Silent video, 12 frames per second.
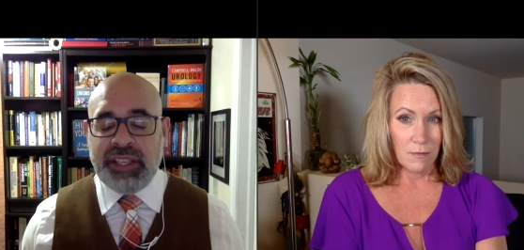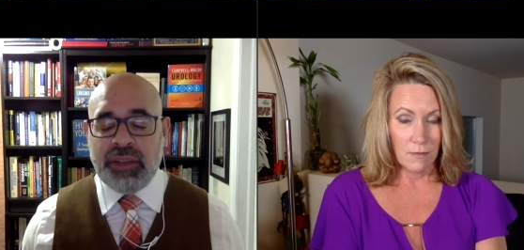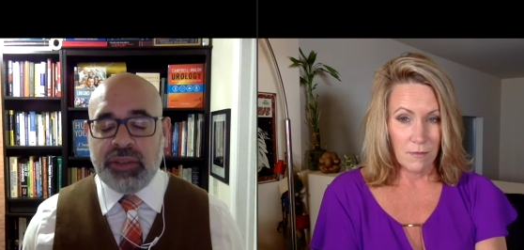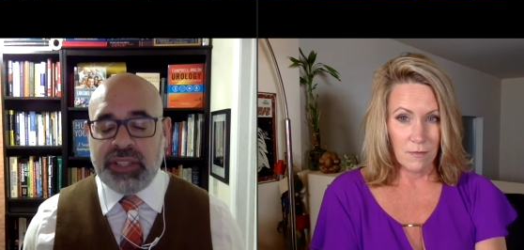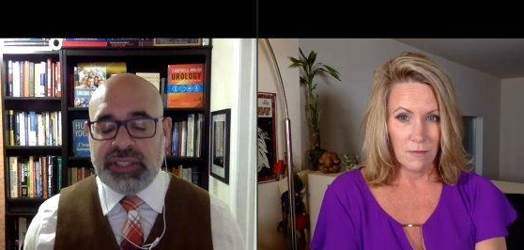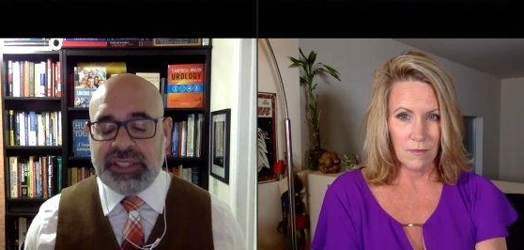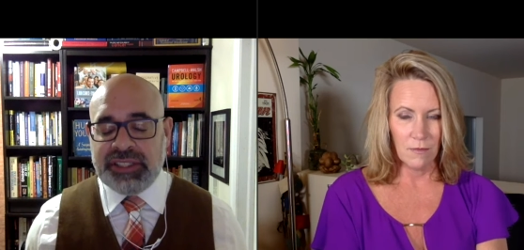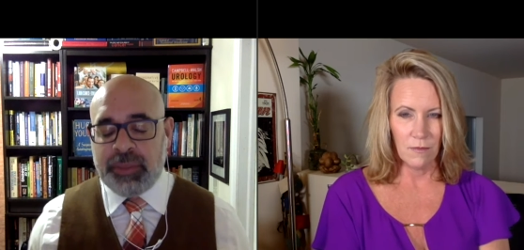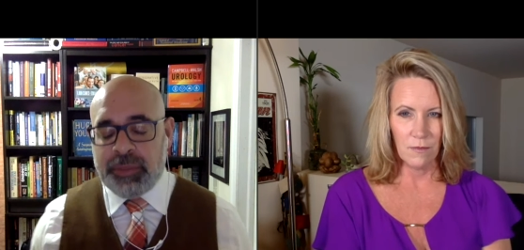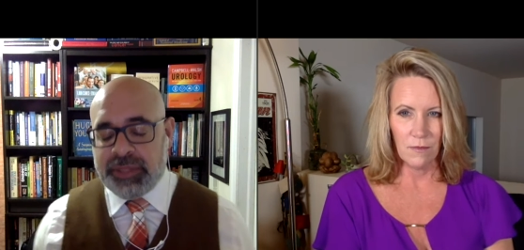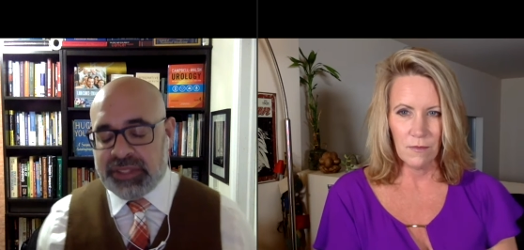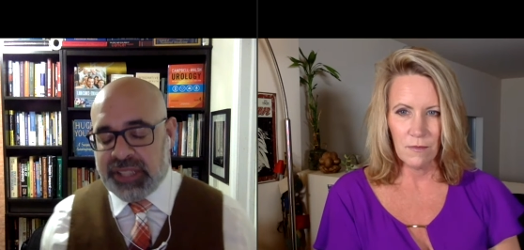Speaker 1: green tea
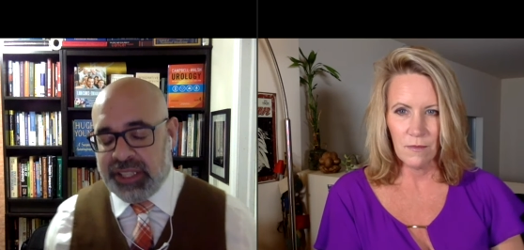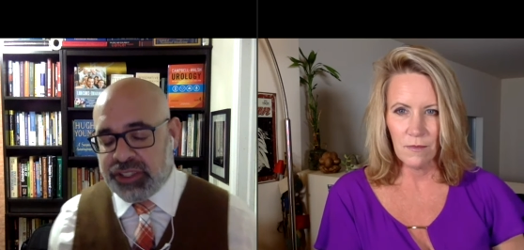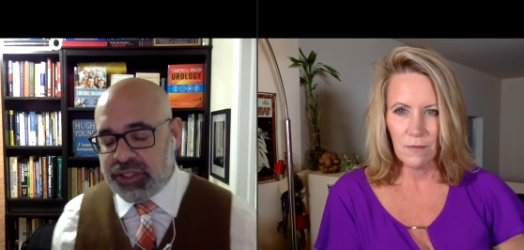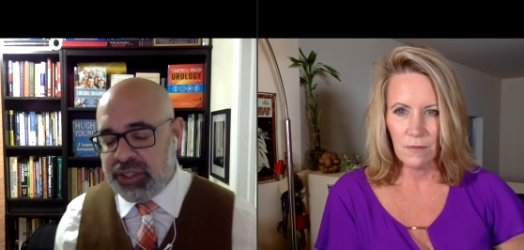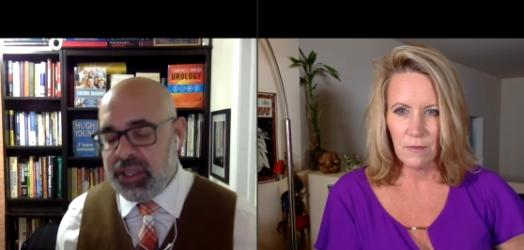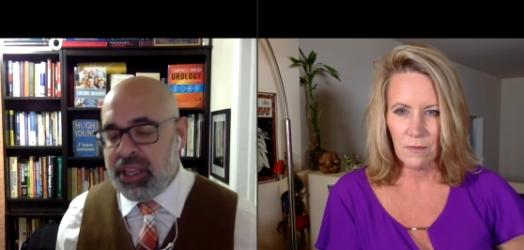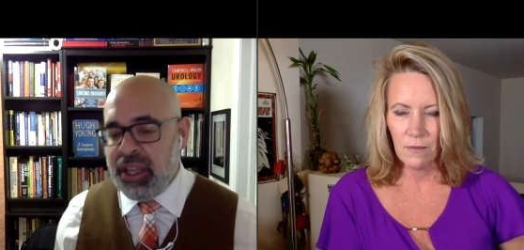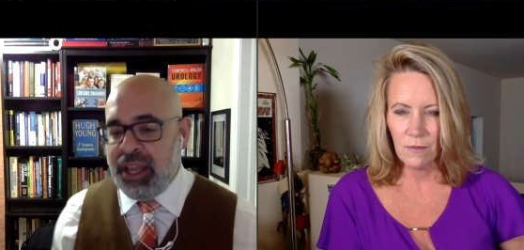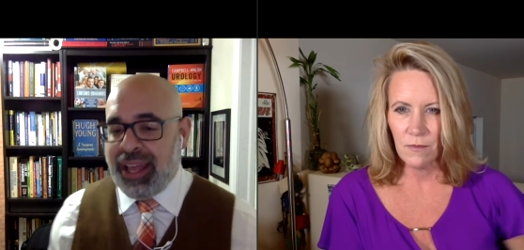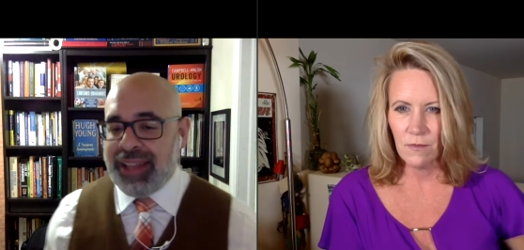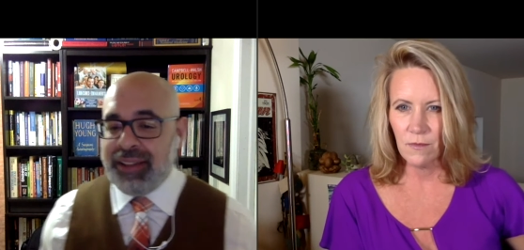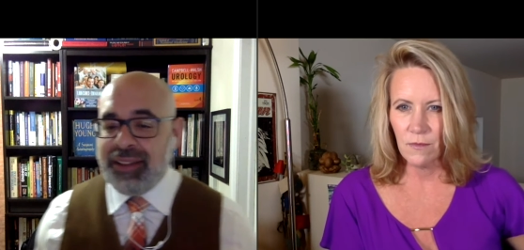supplementation
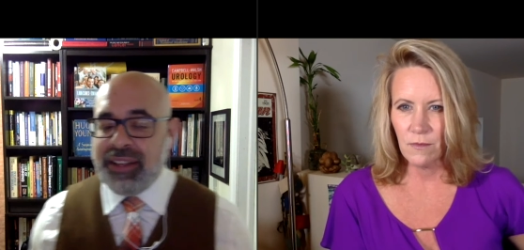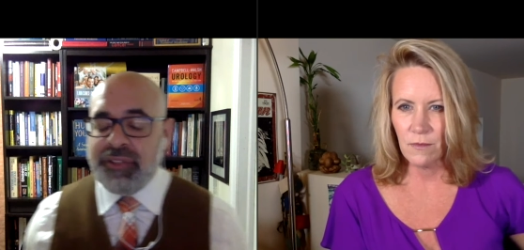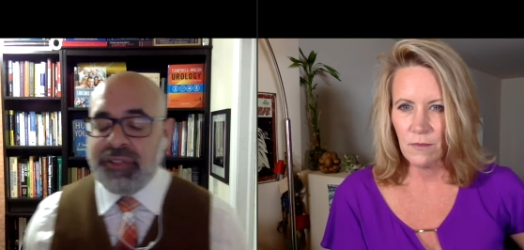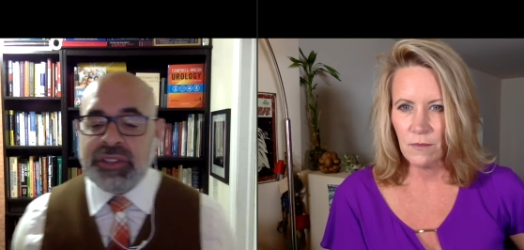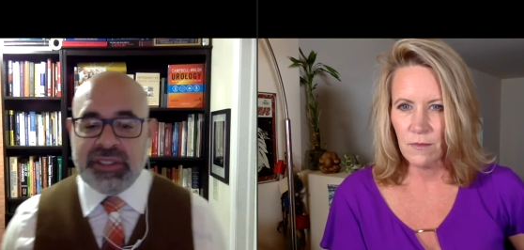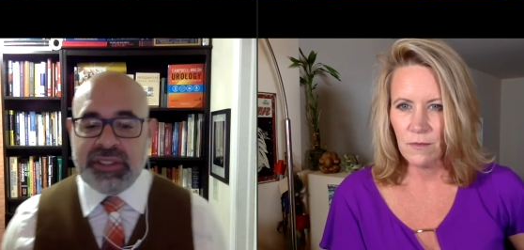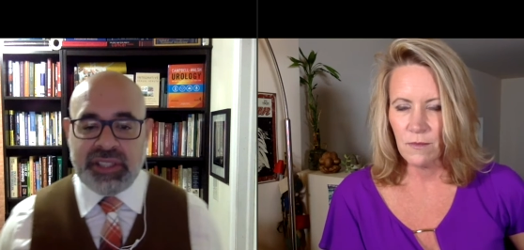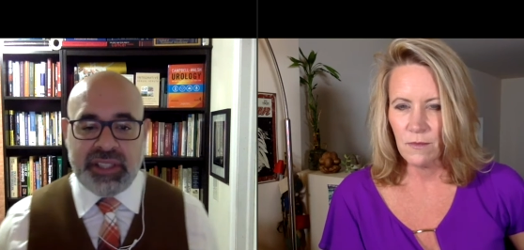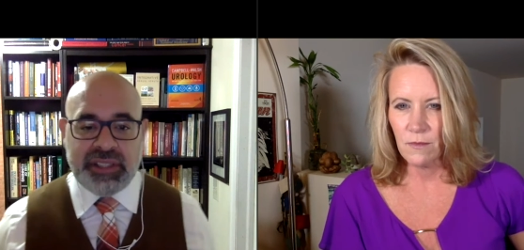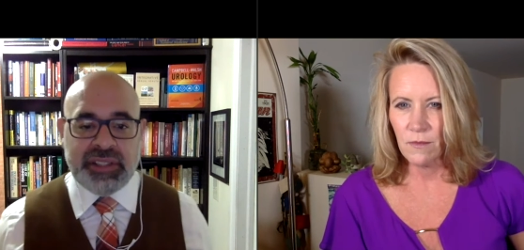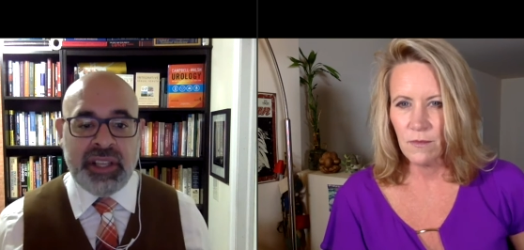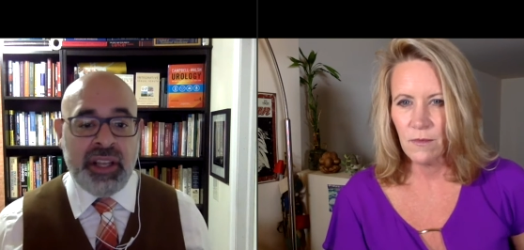and liver disease,